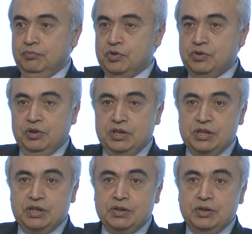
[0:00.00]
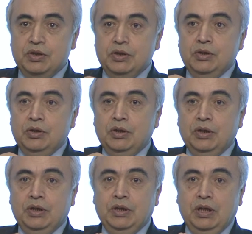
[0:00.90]
So this is
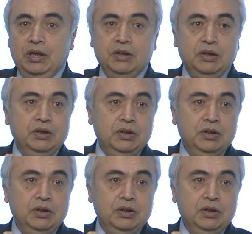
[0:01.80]
another